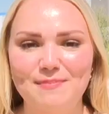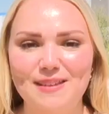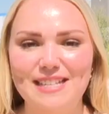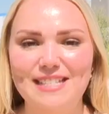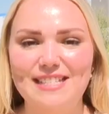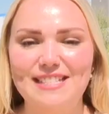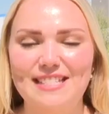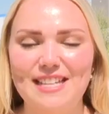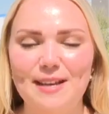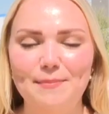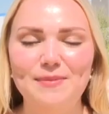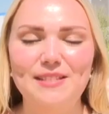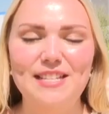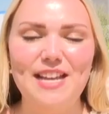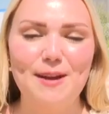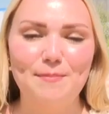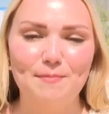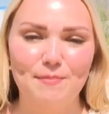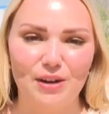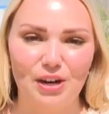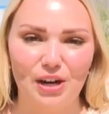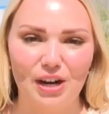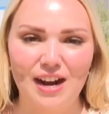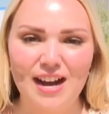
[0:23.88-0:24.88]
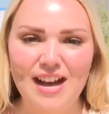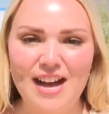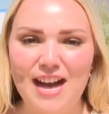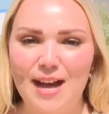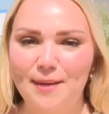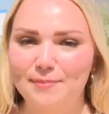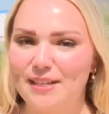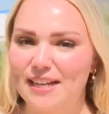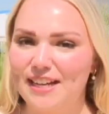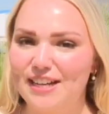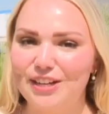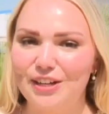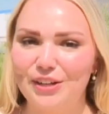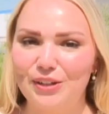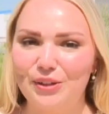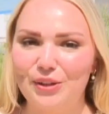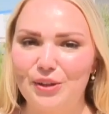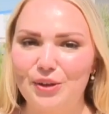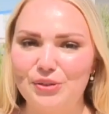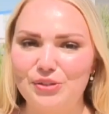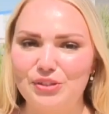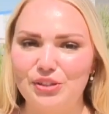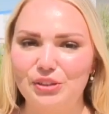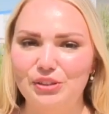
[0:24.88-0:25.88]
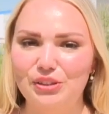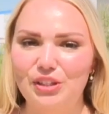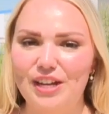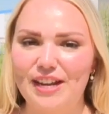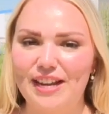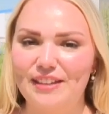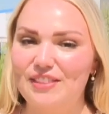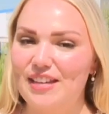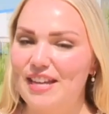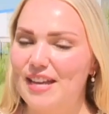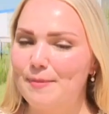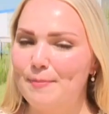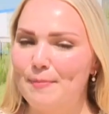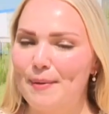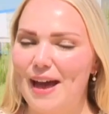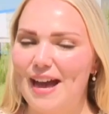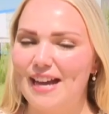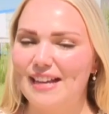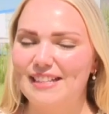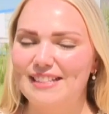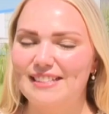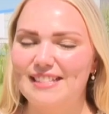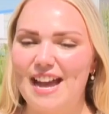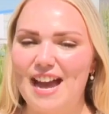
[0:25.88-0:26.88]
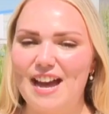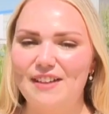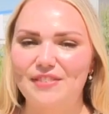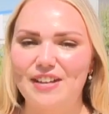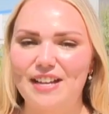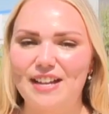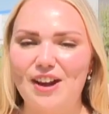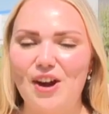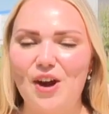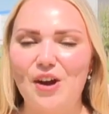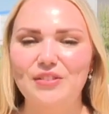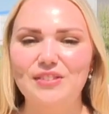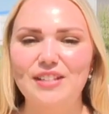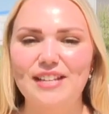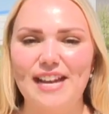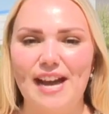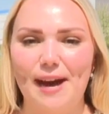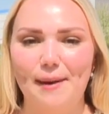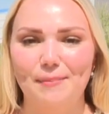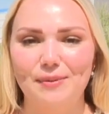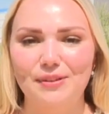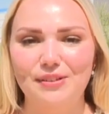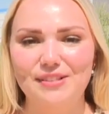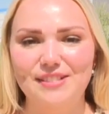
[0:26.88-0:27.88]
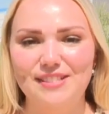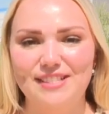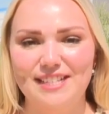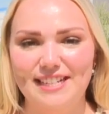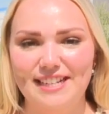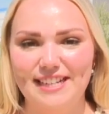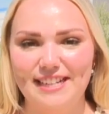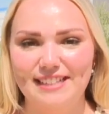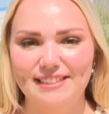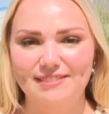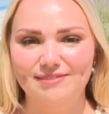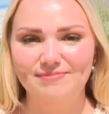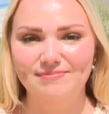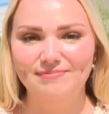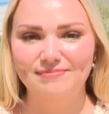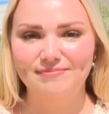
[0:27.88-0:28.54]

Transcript: mid-September. I'm taking a closer look at the impact it's having on the capital city.